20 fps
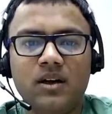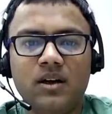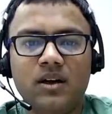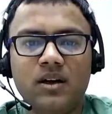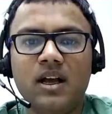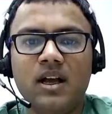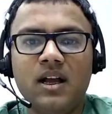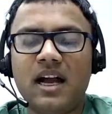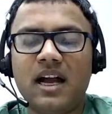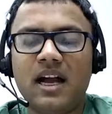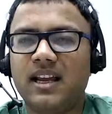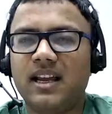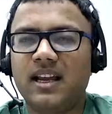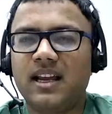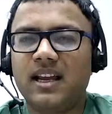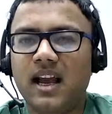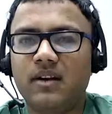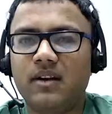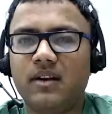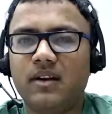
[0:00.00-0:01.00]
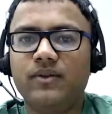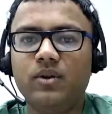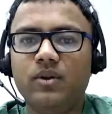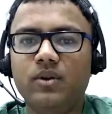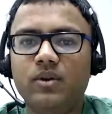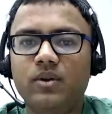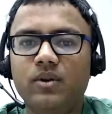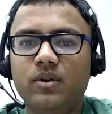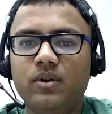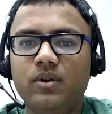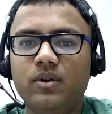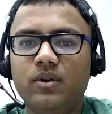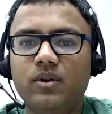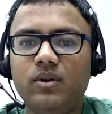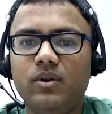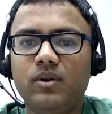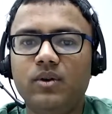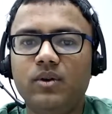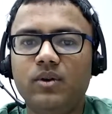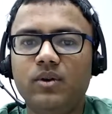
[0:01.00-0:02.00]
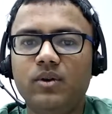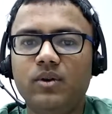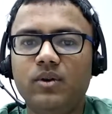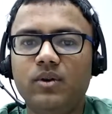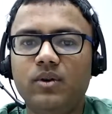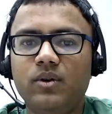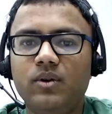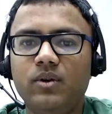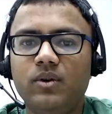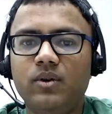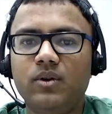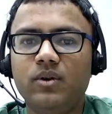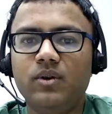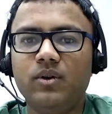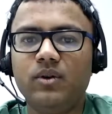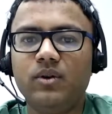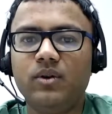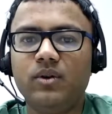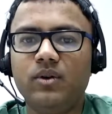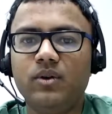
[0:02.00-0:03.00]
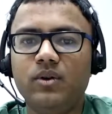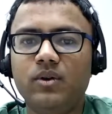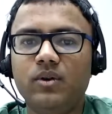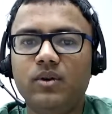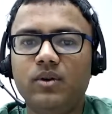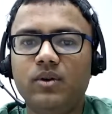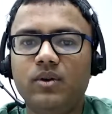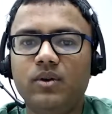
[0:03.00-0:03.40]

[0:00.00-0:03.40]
a careful read of those goals